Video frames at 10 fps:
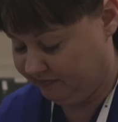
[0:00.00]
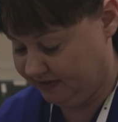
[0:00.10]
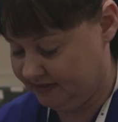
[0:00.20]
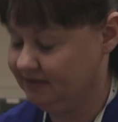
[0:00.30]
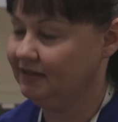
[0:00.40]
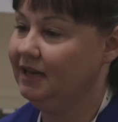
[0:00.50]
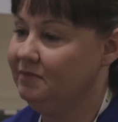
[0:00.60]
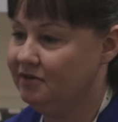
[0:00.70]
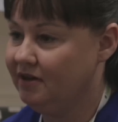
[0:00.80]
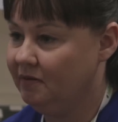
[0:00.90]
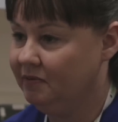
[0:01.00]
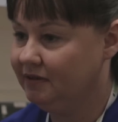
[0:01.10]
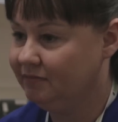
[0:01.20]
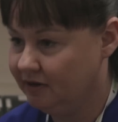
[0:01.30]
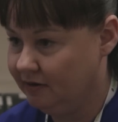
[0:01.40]
contact
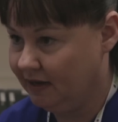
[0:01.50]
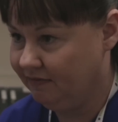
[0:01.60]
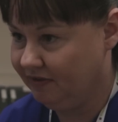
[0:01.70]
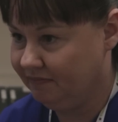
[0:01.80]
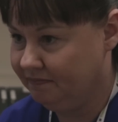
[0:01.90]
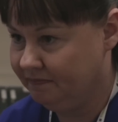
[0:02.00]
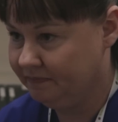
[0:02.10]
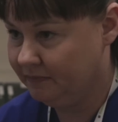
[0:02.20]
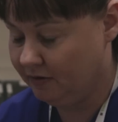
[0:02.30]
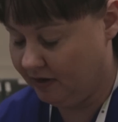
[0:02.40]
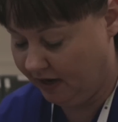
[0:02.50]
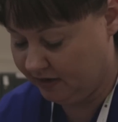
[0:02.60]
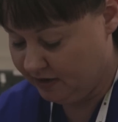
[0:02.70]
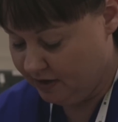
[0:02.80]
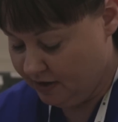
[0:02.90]
with that nurse who you've met,
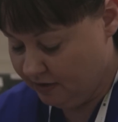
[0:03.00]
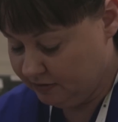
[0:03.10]
even